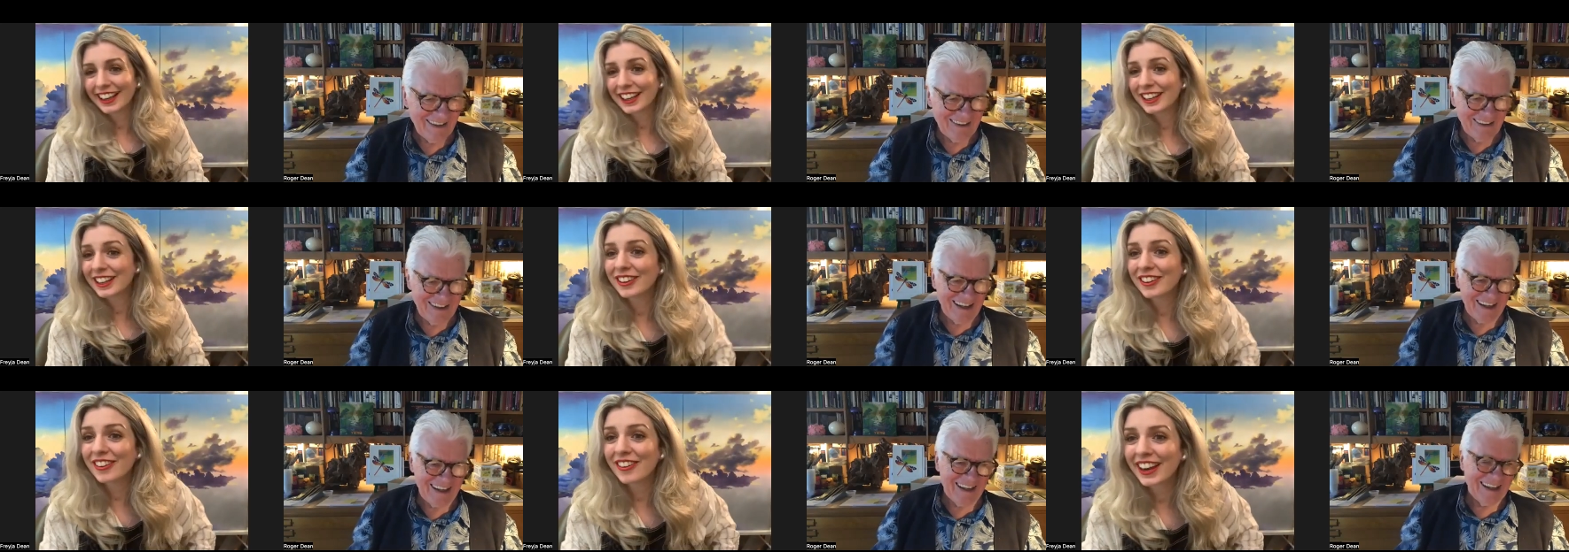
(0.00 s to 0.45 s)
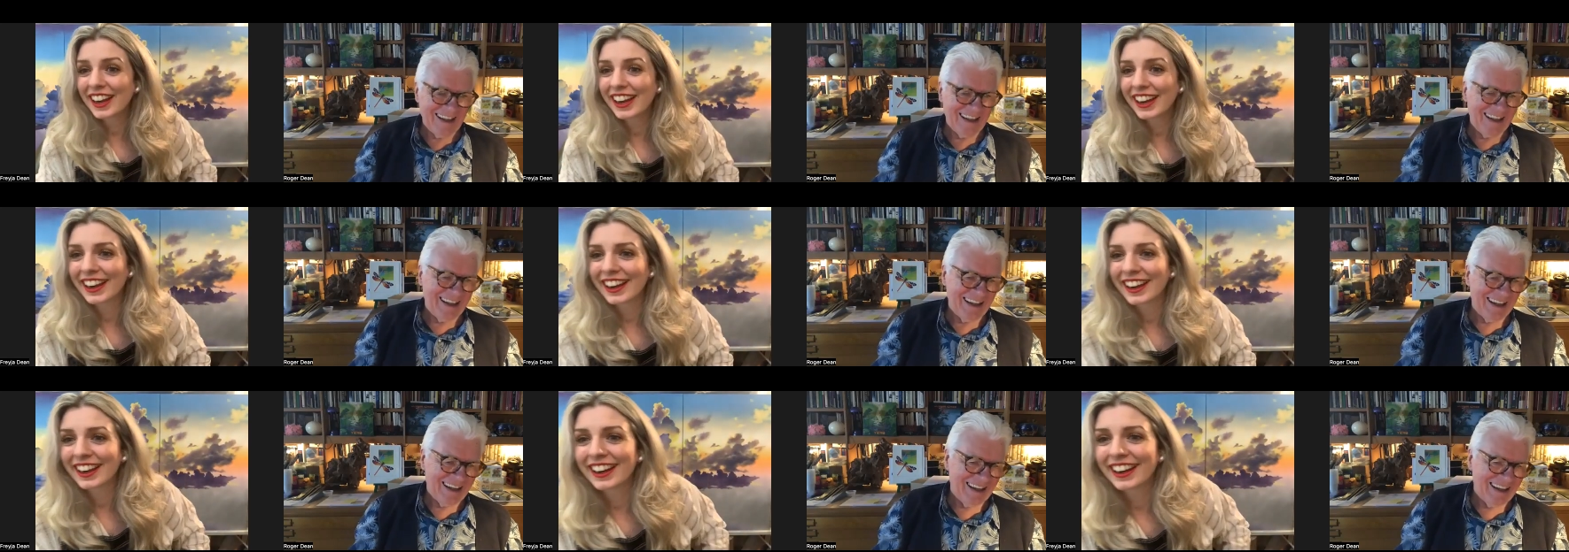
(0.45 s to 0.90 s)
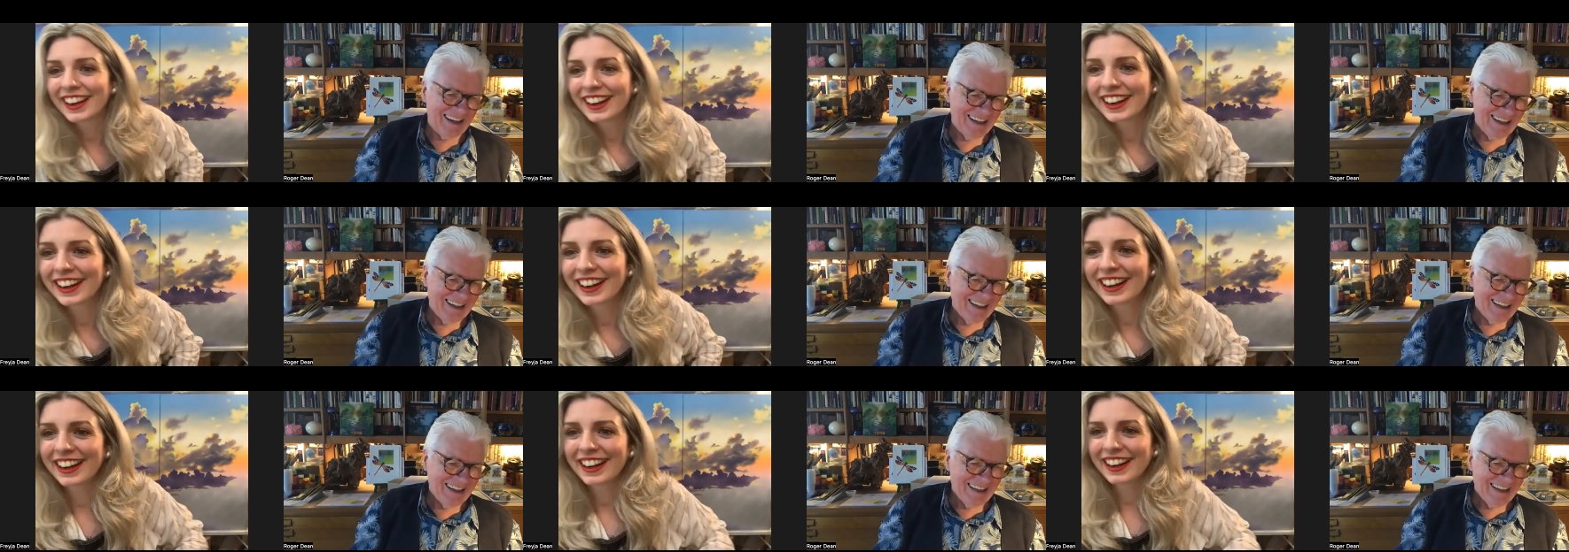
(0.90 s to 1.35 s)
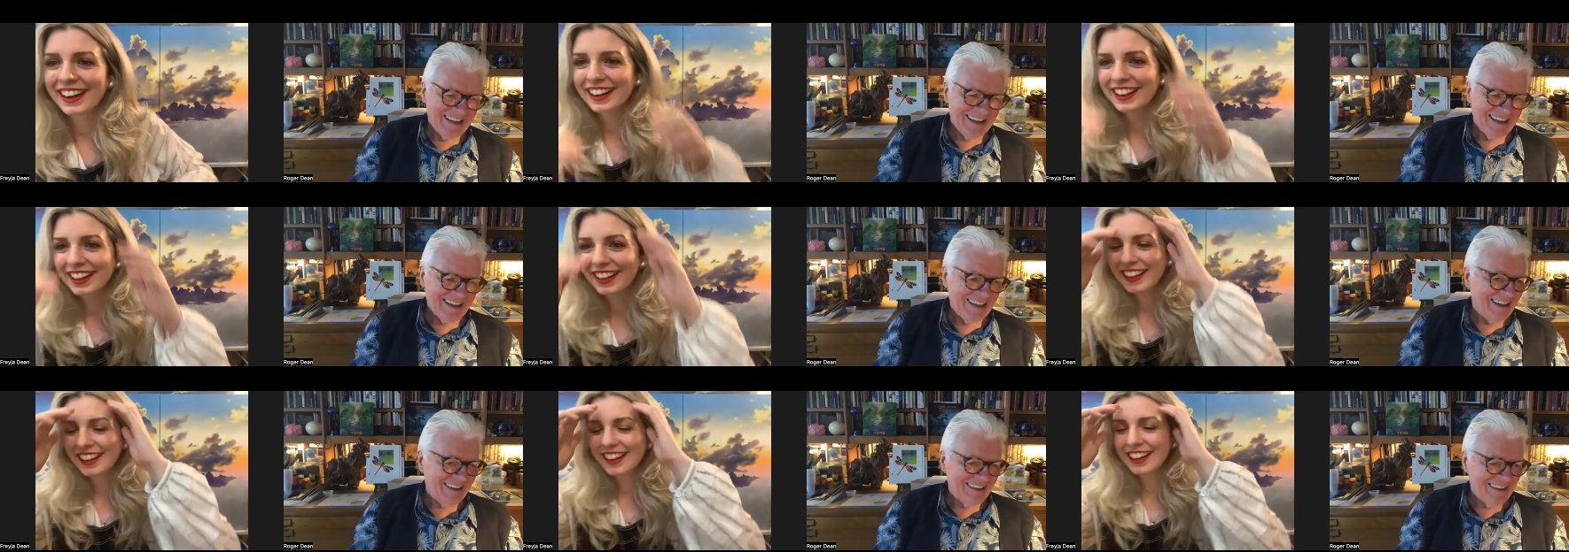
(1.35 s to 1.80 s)
Speaker 1: Can you not hear?
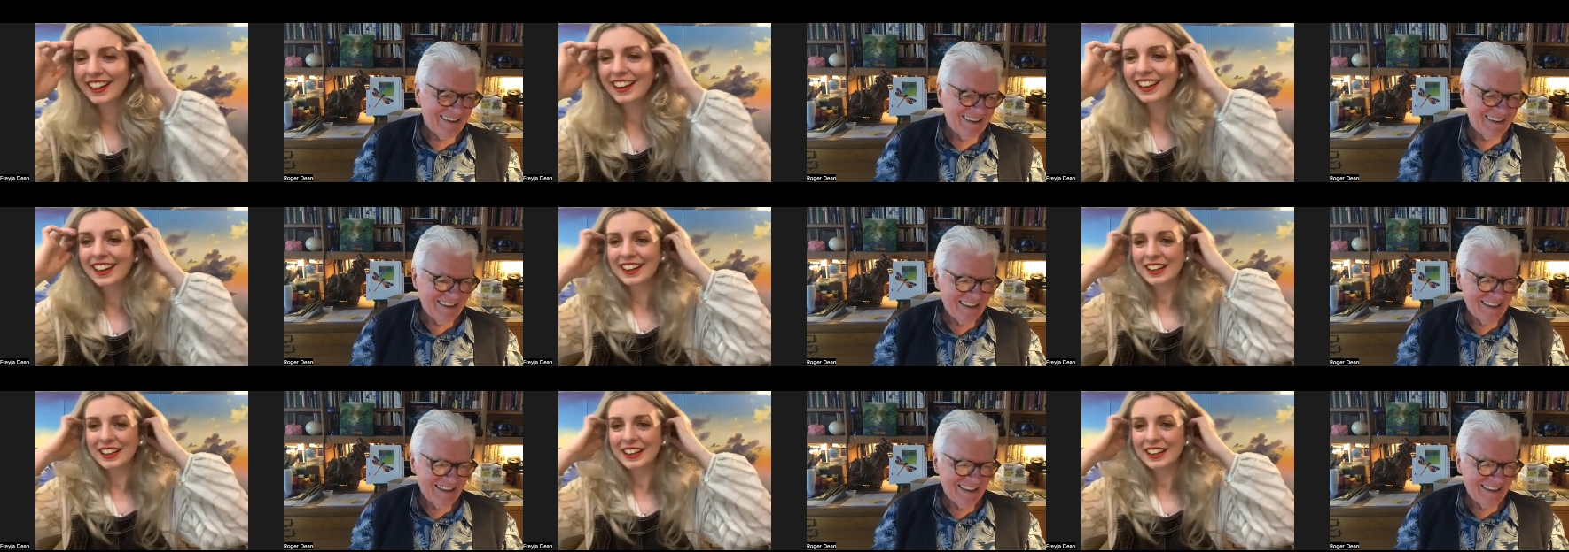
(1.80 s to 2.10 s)
No.